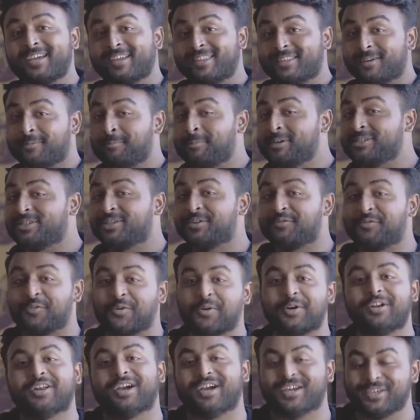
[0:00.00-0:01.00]
the Mister
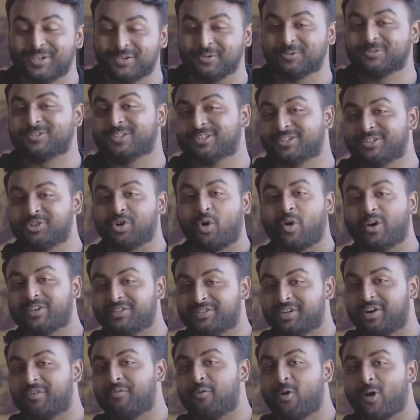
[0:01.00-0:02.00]
Phone User
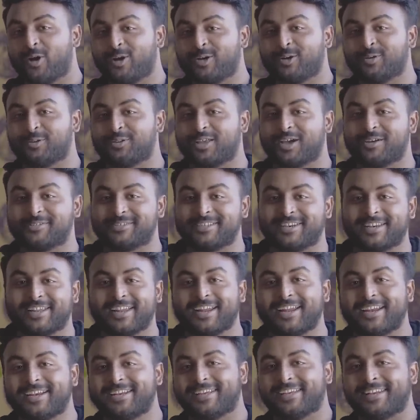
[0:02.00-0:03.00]
Choice Award two thousand
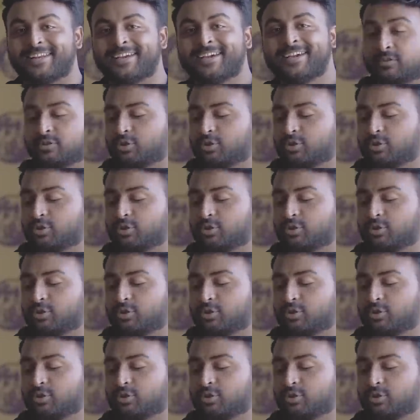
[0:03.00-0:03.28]
eighteen.